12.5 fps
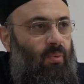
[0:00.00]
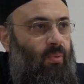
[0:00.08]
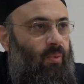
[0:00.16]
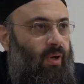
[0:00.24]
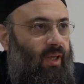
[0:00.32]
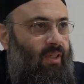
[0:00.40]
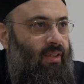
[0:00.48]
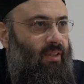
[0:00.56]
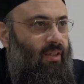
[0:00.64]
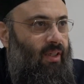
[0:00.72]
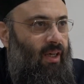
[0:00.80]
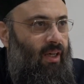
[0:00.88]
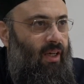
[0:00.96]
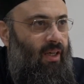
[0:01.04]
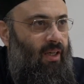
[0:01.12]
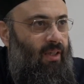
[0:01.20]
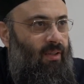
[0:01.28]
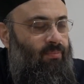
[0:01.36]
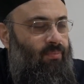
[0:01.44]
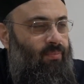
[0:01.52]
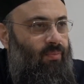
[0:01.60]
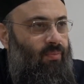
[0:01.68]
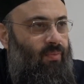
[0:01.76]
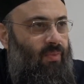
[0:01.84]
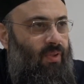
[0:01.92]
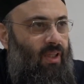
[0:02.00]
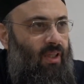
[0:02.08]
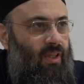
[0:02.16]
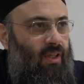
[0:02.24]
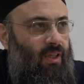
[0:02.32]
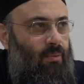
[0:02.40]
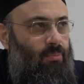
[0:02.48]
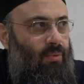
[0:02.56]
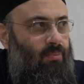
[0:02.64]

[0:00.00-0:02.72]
when the